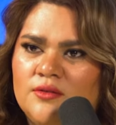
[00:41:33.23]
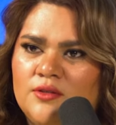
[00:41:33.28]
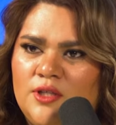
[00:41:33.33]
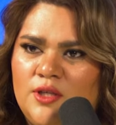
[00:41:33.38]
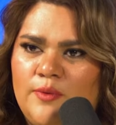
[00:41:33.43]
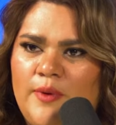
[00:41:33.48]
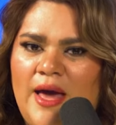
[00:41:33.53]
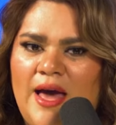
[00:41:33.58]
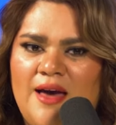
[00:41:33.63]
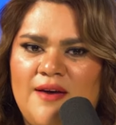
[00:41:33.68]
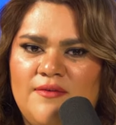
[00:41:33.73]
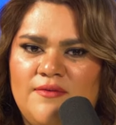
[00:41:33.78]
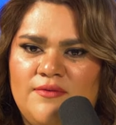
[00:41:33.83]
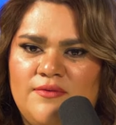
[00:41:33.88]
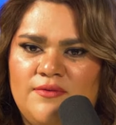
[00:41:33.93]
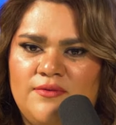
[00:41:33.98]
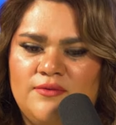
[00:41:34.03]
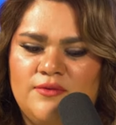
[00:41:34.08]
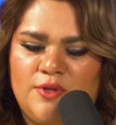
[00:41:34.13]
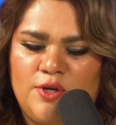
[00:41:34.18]
You
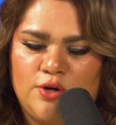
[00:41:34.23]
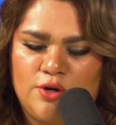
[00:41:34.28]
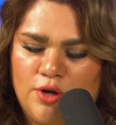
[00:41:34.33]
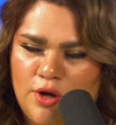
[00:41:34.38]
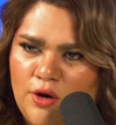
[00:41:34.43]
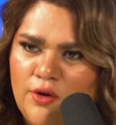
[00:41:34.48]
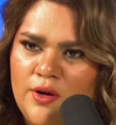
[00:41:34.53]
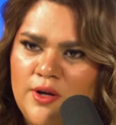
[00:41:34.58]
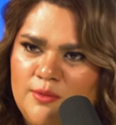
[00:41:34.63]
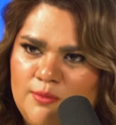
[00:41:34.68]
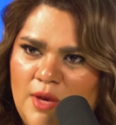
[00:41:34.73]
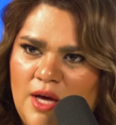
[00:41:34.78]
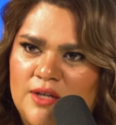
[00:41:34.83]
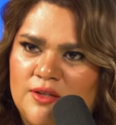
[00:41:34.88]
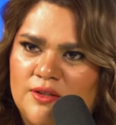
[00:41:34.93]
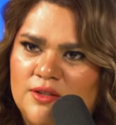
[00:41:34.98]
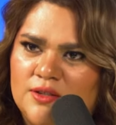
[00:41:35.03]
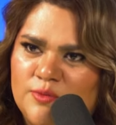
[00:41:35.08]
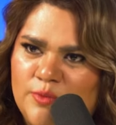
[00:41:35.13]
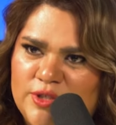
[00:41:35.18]
have your current
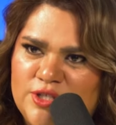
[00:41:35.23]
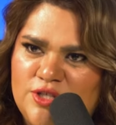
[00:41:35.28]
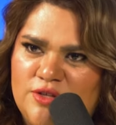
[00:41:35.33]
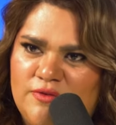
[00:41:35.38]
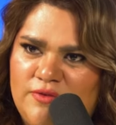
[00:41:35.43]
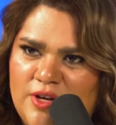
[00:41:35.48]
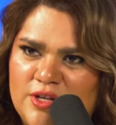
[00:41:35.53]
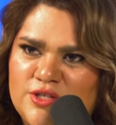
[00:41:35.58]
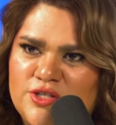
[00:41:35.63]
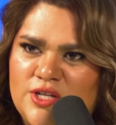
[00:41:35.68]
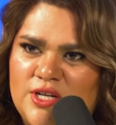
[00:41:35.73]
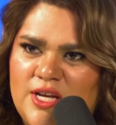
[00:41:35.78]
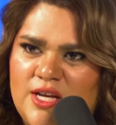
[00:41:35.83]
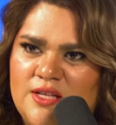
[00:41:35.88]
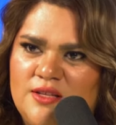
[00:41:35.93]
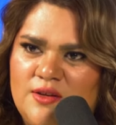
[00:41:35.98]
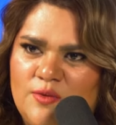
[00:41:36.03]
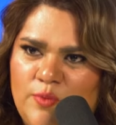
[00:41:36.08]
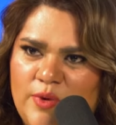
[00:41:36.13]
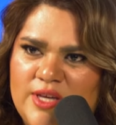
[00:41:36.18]
model and what you function
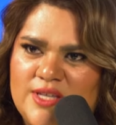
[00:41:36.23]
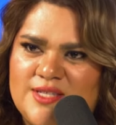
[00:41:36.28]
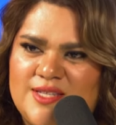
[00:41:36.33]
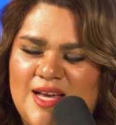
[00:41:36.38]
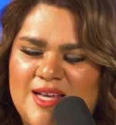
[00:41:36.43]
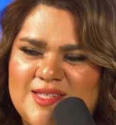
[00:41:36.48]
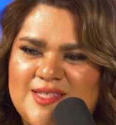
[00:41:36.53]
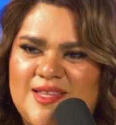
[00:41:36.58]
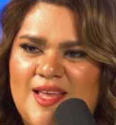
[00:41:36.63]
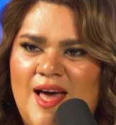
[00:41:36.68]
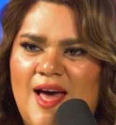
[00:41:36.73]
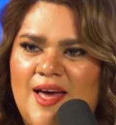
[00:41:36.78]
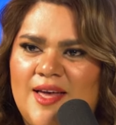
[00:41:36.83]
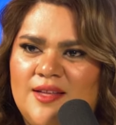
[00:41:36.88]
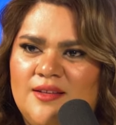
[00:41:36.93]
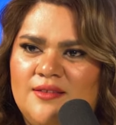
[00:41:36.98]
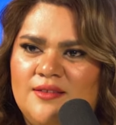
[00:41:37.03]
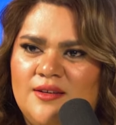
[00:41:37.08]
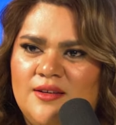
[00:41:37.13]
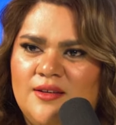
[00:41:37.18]
in, and we assess
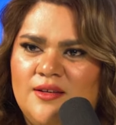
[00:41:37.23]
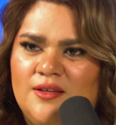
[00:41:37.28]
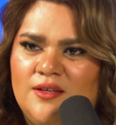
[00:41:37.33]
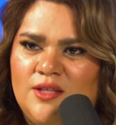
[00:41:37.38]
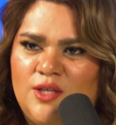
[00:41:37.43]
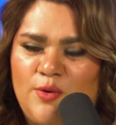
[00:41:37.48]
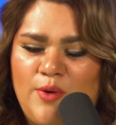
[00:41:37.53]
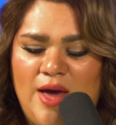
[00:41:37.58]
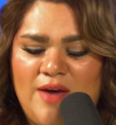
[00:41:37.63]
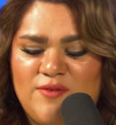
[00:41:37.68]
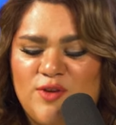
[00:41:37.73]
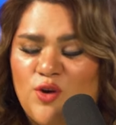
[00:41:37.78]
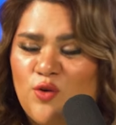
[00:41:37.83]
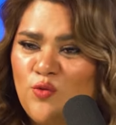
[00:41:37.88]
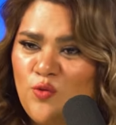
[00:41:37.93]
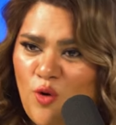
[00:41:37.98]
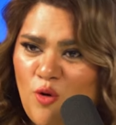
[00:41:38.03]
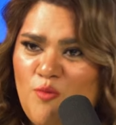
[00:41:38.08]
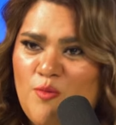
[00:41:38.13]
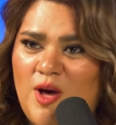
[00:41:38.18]
that. You have your
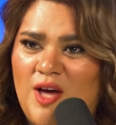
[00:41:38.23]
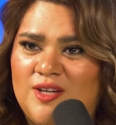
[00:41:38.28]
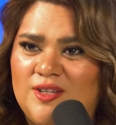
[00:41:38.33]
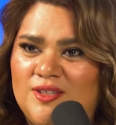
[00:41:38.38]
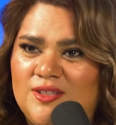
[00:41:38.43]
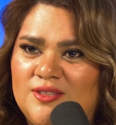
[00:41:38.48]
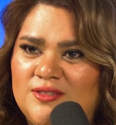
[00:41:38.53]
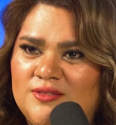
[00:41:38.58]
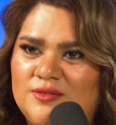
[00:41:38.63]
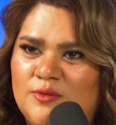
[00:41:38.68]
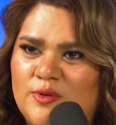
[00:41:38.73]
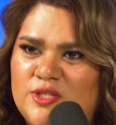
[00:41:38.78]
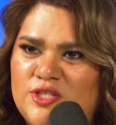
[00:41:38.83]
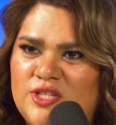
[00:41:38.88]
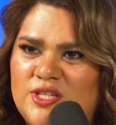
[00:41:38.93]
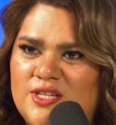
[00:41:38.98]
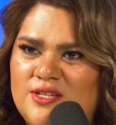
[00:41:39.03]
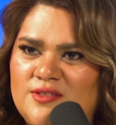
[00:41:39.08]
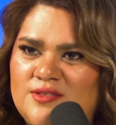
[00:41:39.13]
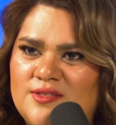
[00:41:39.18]
role model, which
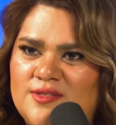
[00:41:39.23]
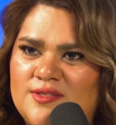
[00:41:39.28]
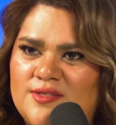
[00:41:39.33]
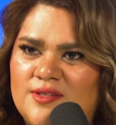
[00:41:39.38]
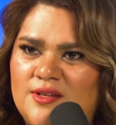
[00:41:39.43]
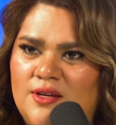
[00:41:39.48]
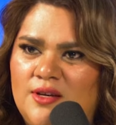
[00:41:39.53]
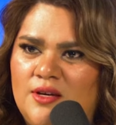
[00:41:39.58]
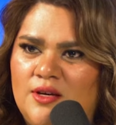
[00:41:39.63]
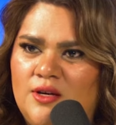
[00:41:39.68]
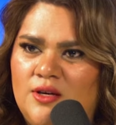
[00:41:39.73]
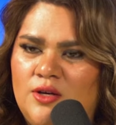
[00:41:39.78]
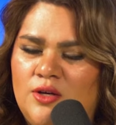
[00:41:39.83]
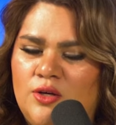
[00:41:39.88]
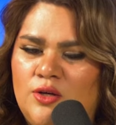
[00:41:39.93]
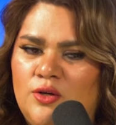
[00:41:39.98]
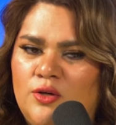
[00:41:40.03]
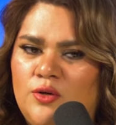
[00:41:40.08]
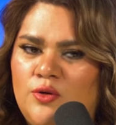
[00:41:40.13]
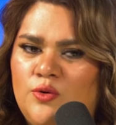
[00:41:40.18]
is
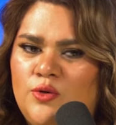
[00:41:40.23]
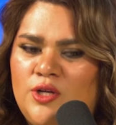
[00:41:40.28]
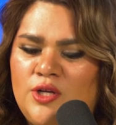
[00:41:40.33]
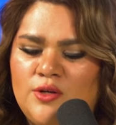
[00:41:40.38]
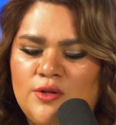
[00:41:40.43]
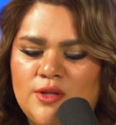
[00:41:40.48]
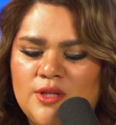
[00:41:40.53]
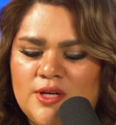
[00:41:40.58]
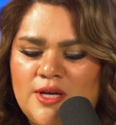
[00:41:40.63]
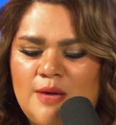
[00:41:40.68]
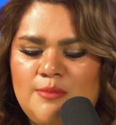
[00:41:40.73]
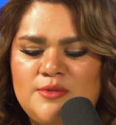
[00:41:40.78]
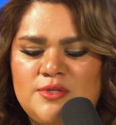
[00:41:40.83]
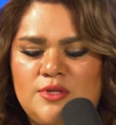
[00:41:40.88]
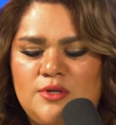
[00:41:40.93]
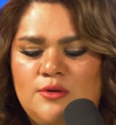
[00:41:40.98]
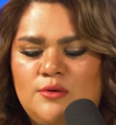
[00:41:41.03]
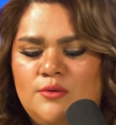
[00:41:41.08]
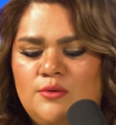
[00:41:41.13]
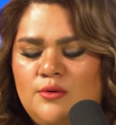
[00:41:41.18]
your ideal. Who do you look up
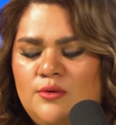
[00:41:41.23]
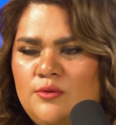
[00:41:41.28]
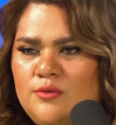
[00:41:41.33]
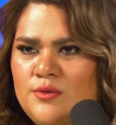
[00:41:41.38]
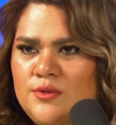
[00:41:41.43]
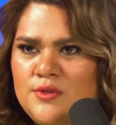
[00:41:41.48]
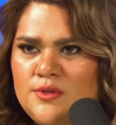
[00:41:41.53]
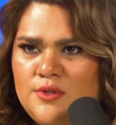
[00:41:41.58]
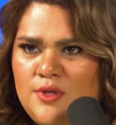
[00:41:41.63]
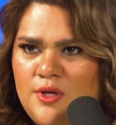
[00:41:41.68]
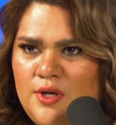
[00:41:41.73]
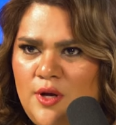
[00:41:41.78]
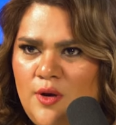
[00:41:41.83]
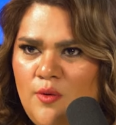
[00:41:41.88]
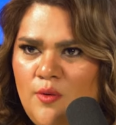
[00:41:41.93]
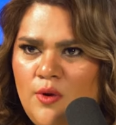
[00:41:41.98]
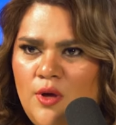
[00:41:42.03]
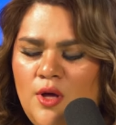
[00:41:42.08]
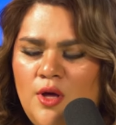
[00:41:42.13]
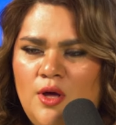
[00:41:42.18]
to? Who's you
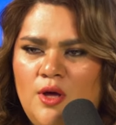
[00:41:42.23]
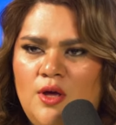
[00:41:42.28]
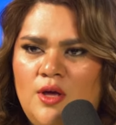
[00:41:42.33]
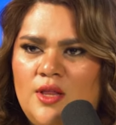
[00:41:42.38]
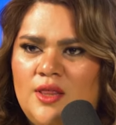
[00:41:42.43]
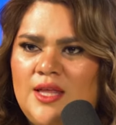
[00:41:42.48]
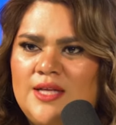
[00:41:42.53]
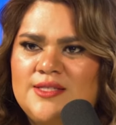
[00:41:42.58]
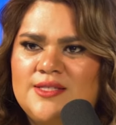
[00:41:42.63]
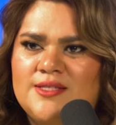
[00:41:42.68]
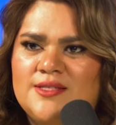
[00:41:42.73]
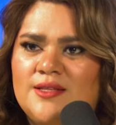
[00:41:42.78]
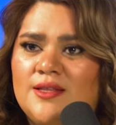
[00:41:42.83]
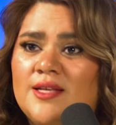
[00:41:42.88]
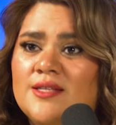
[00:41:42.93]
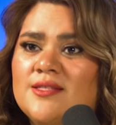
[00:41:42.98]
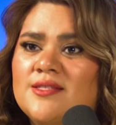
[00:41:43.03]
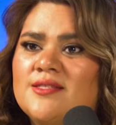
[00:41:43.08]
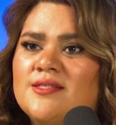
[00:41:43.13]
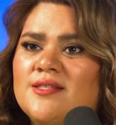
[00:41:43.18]
know? Let's
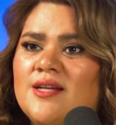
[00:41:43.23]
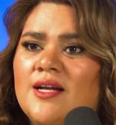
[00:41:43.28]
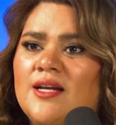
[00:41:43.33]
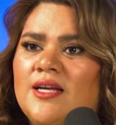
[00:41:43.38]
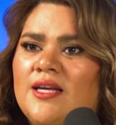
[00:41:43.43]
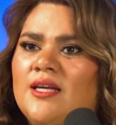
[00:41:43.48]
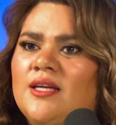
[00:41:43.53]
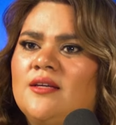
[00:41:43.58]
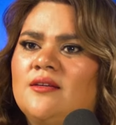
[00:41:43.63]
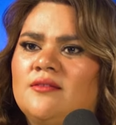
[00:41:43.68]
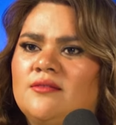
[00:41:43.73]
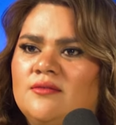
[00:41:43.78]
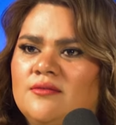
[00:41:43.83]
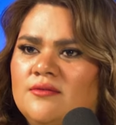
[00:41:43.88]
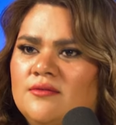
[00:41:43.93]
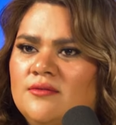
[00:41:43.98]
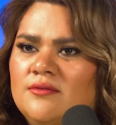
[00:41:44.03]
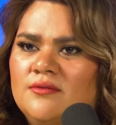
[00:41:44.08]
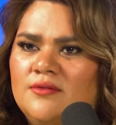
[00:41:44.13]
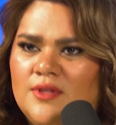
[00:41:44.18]
let's study
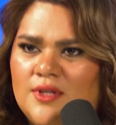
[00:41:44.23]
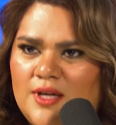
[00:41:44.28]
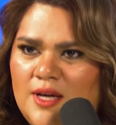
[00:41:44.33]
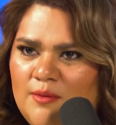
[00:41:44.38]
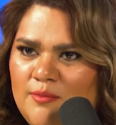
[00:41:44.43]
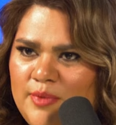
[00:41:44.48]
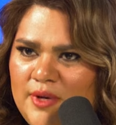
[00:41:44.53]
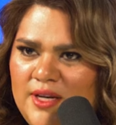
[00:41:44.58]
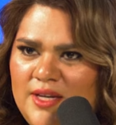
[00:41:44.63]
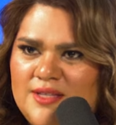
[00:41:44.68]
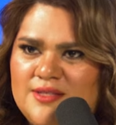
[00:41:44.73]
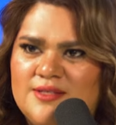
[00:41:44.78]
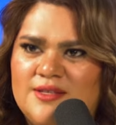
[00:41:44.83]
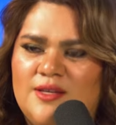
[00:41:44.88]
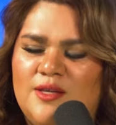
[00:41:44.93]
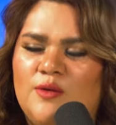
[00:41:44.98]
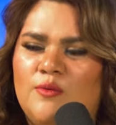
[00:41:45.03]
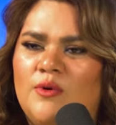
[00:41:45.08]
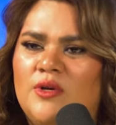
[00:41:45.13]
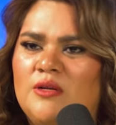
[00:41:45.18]
the companies
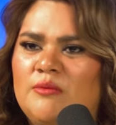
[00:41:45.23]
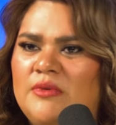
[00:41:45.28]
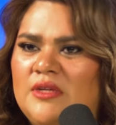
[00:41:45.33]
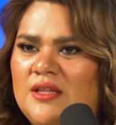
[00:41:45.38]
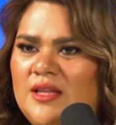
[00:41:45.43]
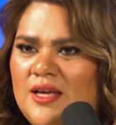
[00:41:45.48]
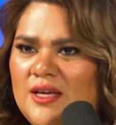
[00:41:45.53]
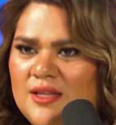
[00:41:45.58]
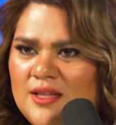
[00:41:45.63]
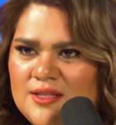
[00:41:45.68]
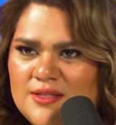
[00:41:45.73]
that you want to be like.